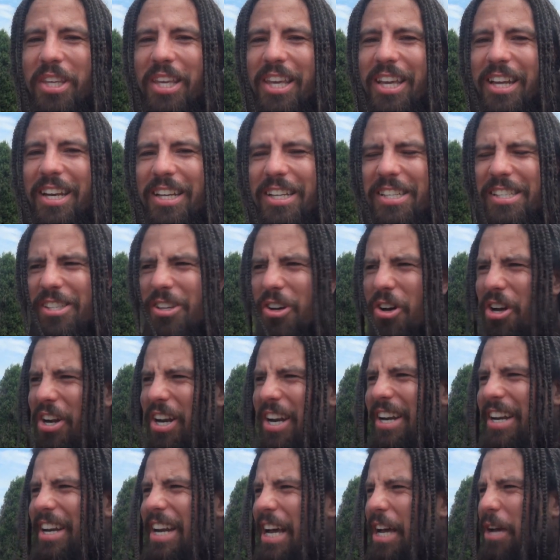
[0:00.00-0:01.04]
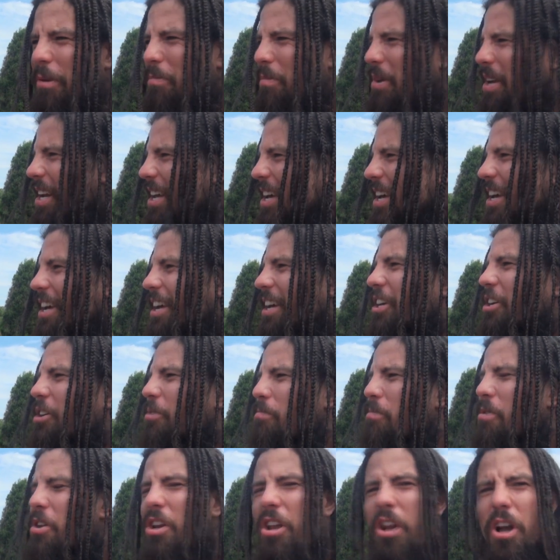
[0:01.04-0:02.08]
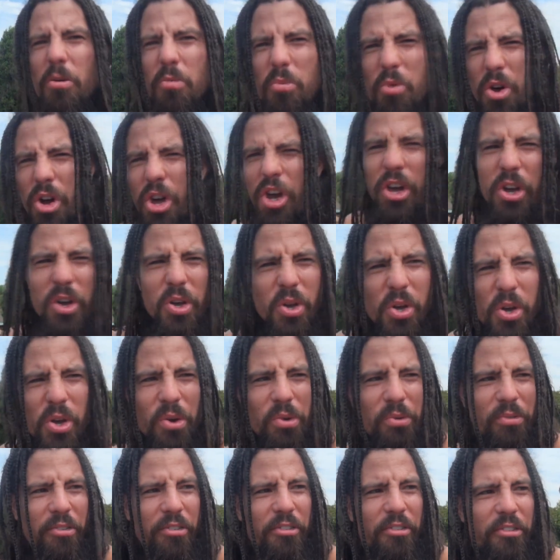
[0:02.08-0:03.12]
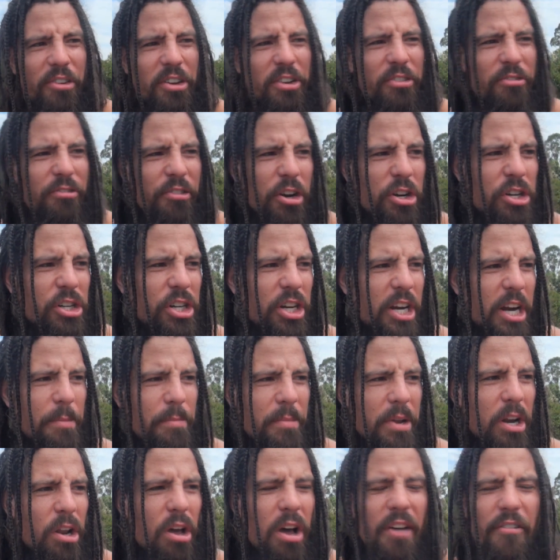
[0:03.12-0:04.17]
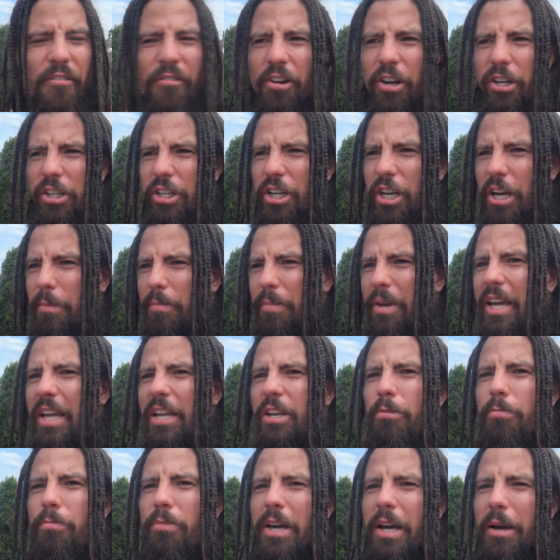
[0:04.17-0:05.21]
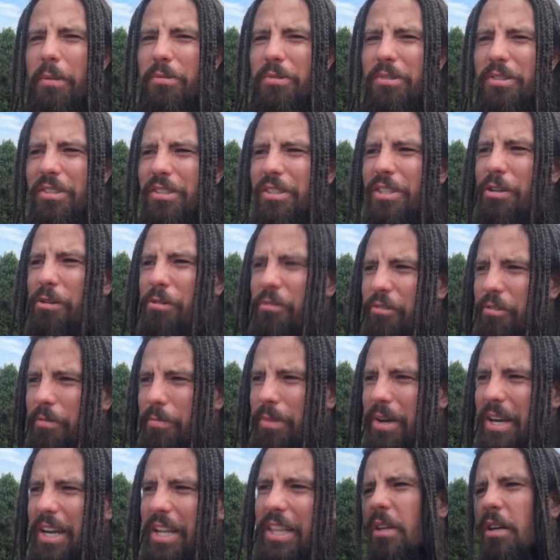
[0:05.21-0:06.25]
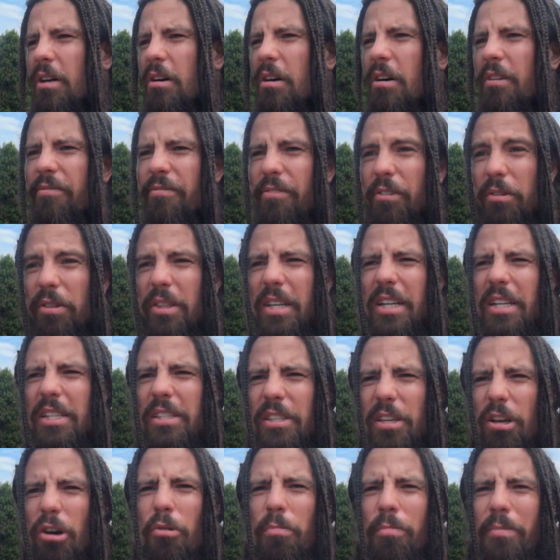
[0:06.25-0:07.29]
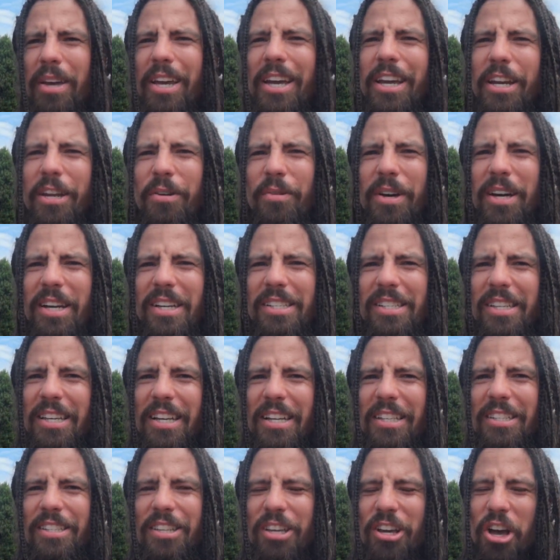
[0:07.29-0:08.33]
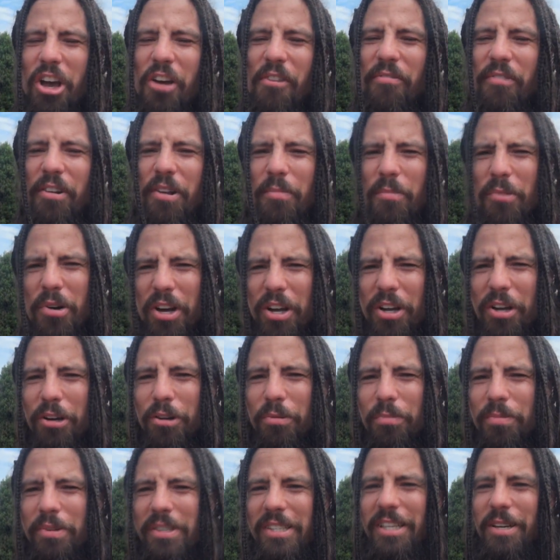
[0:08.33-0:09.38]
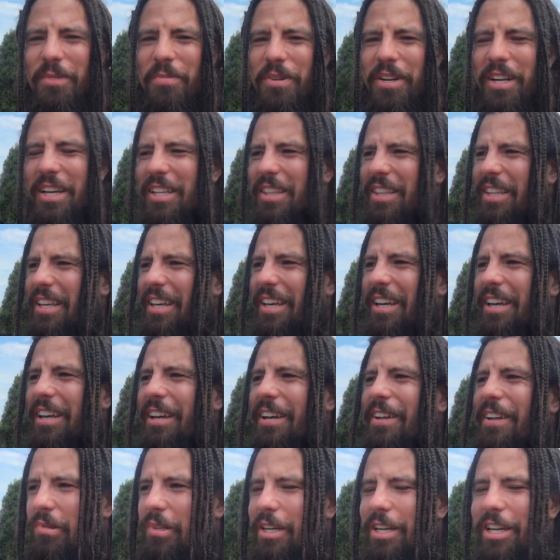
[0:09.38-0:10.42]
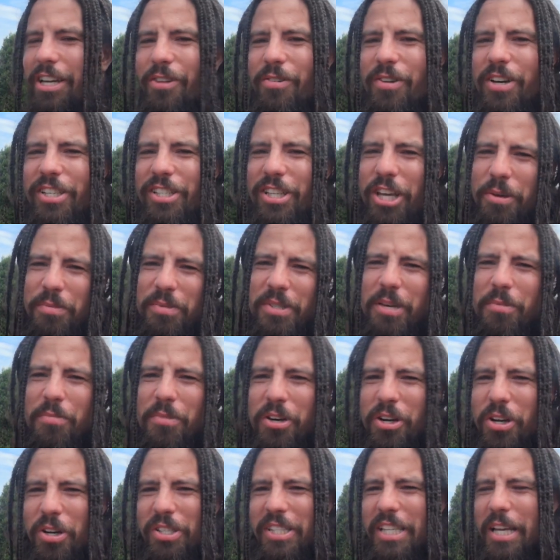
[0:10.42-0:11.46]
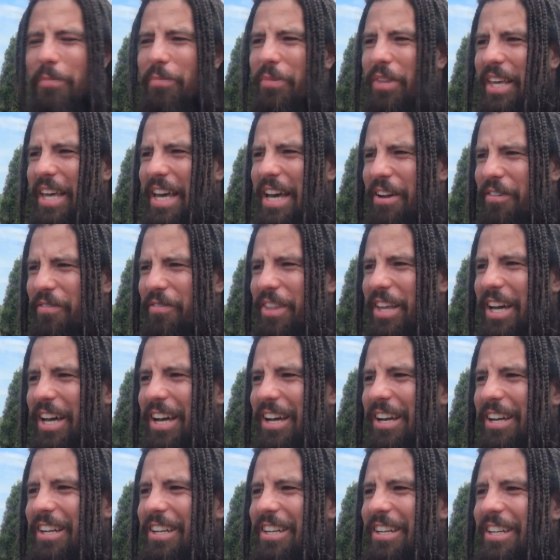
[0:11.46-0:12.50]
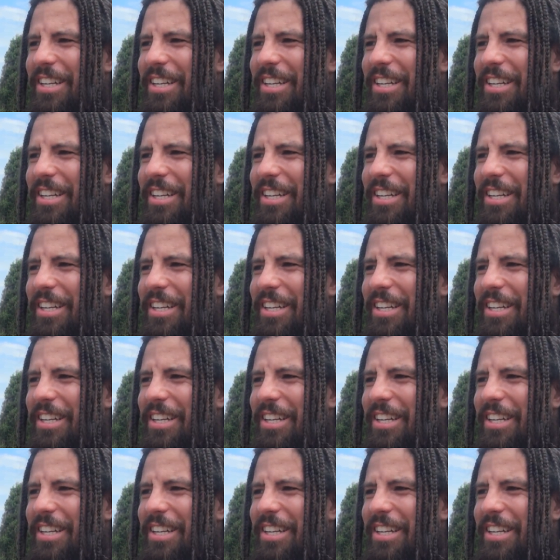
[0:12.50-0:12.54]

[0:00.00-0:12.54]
Get excited, next minute you'll be like, woo, fresh shit at me, life, fresh shit at me, and you'll be able to deal with it better. I felt that it's helped me anyways, and so hopefully it might help someone out there. Anyways, hope someone got something out of that.